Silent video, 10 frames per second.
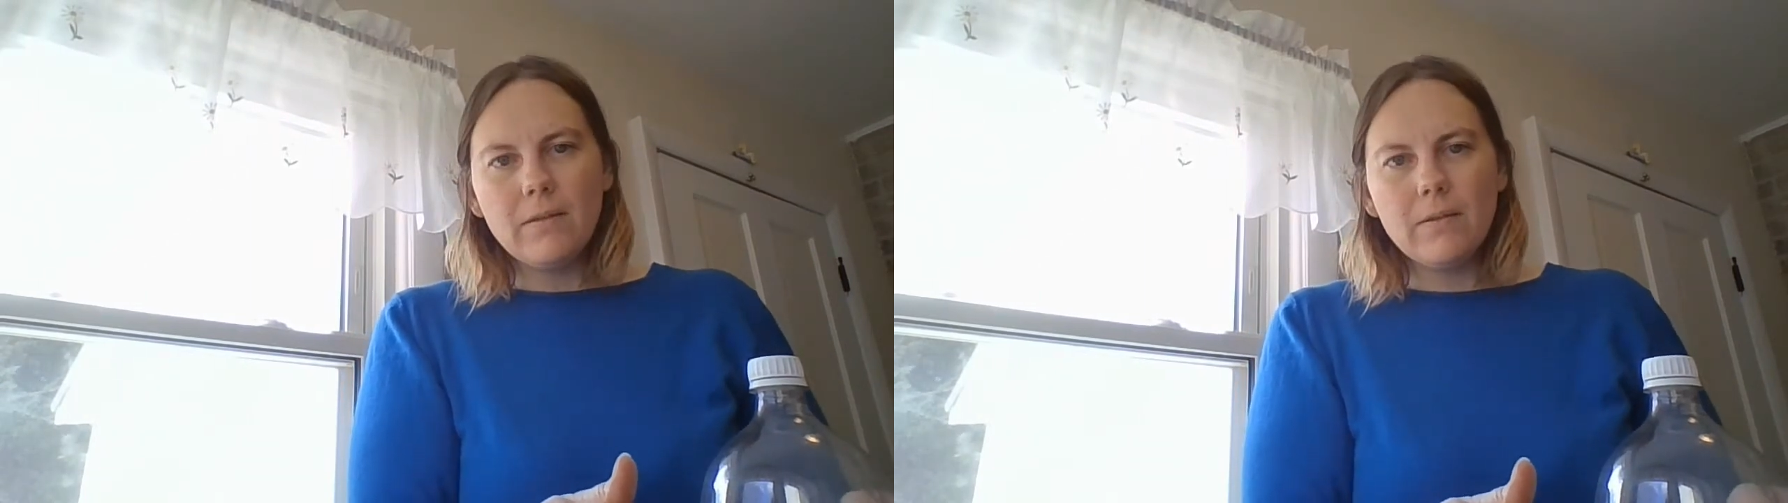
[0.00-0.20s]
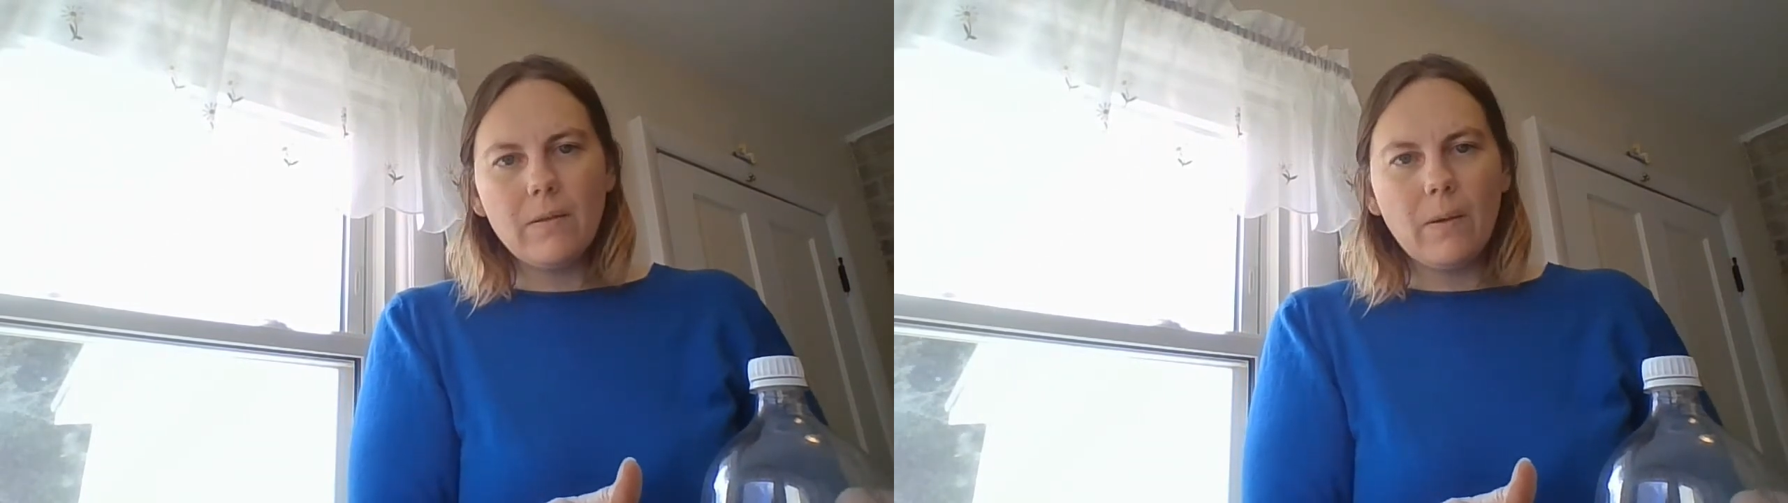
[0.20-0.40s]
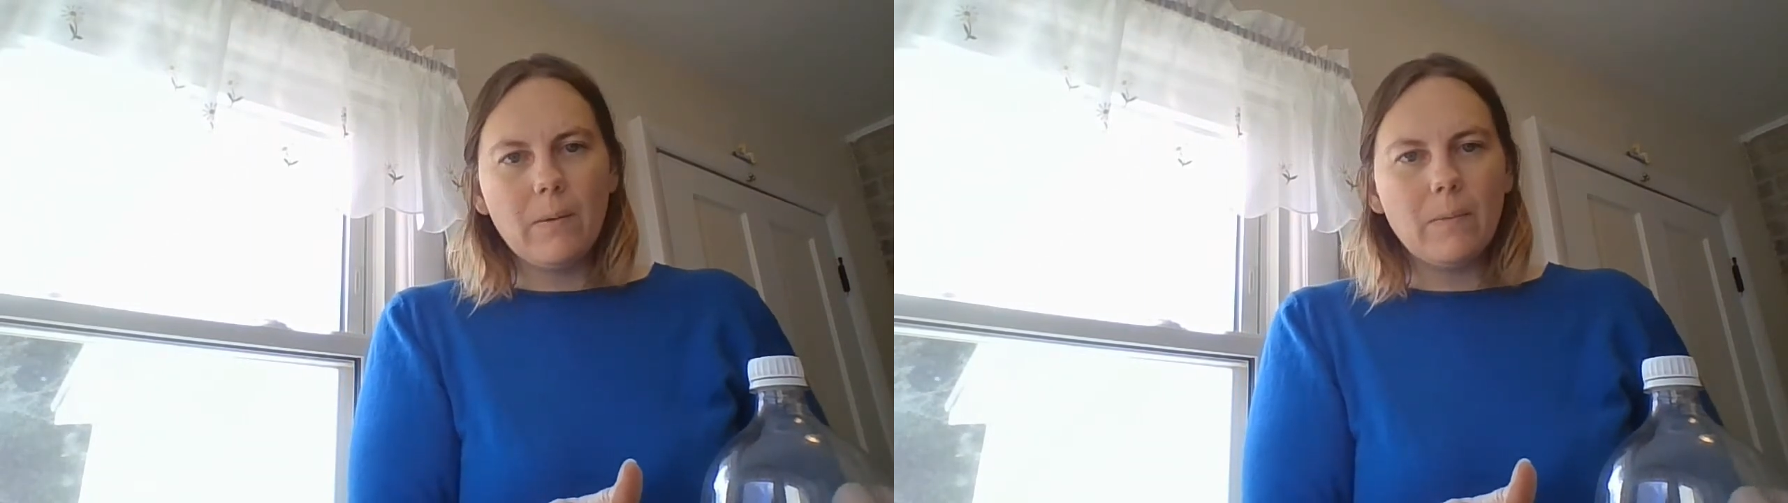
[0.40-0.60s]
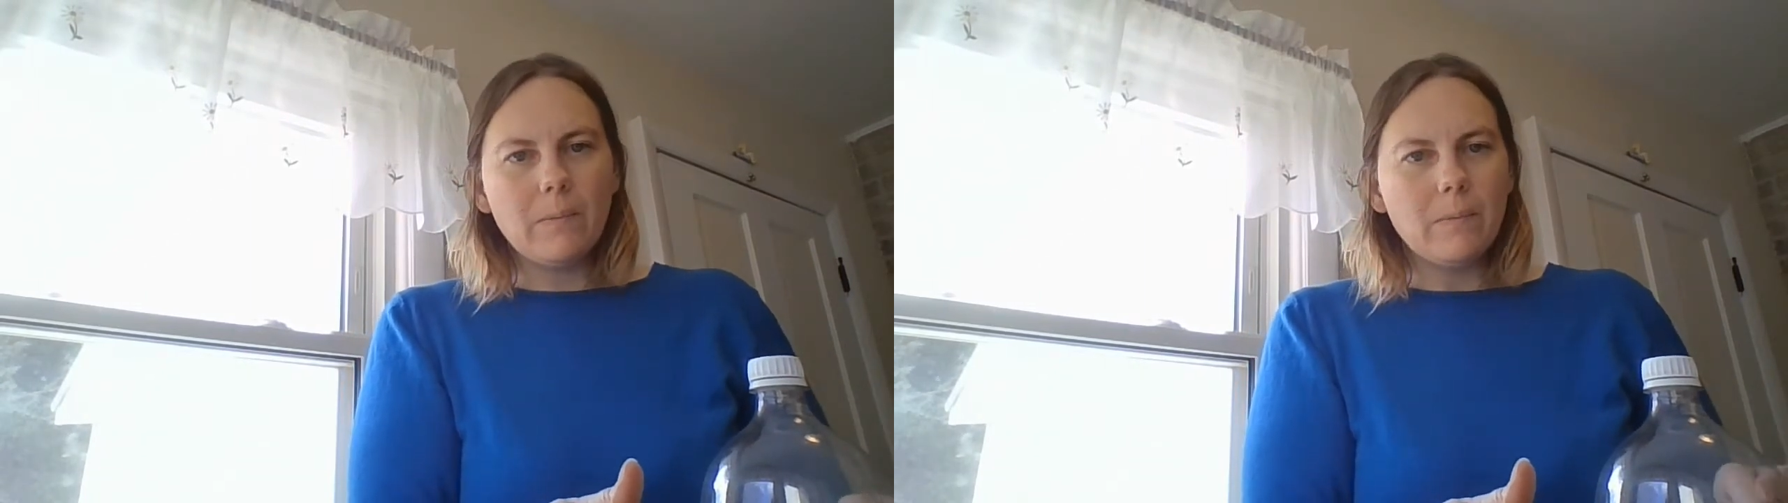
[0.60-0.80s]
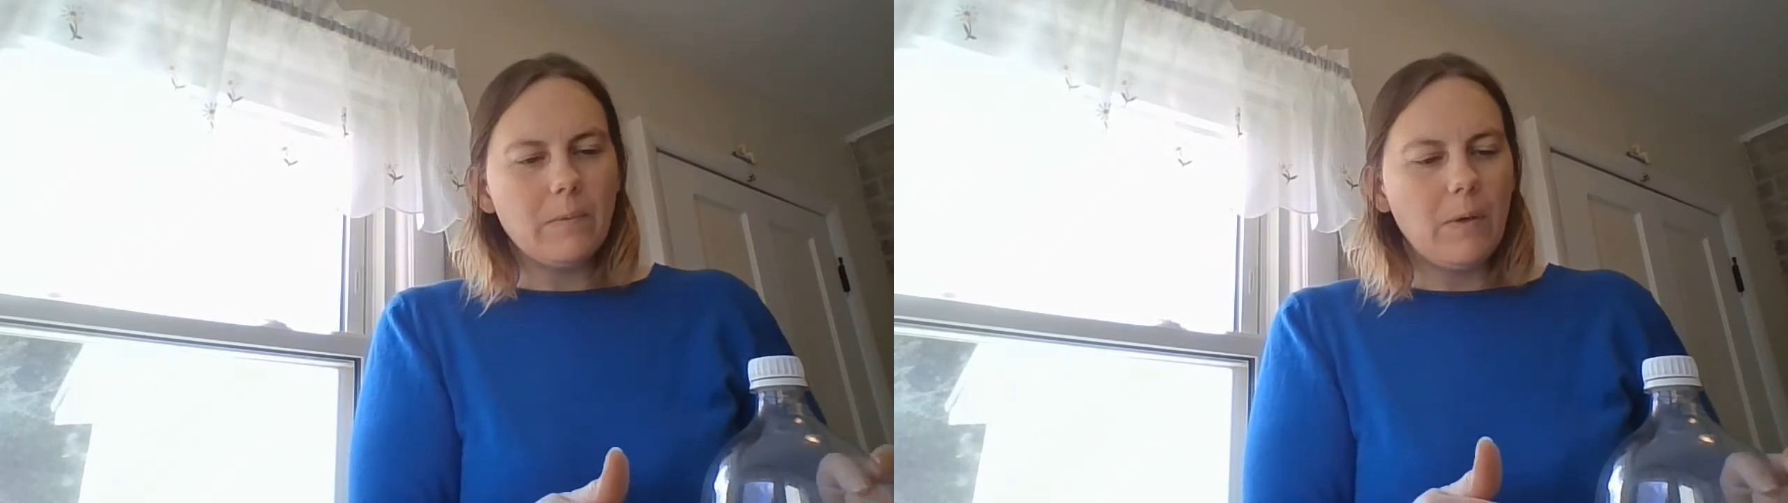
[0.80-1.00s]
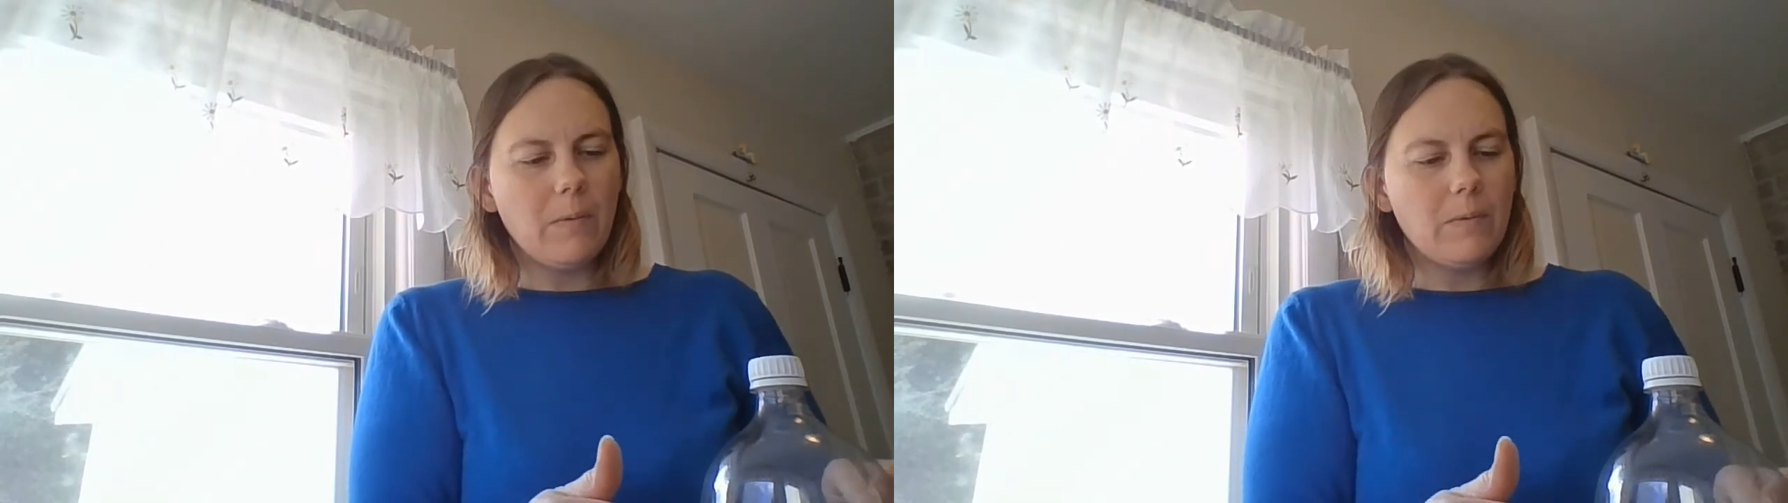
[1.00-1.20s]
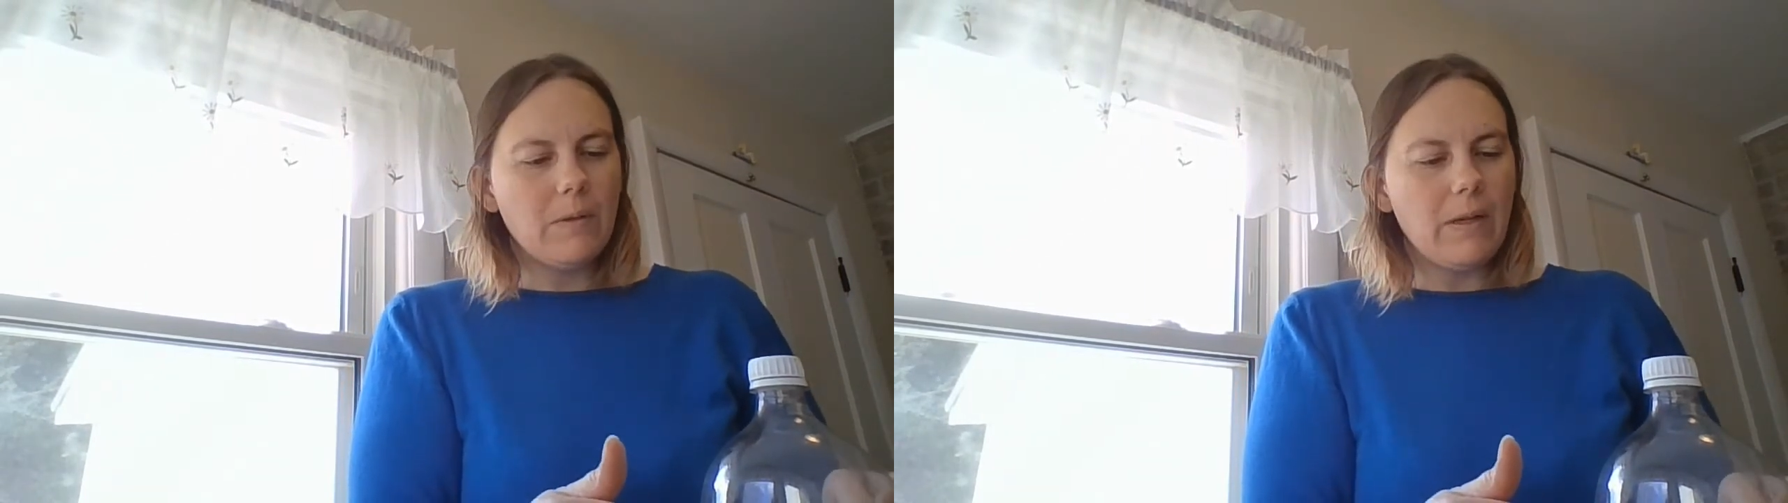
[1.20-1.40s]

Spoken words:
So don't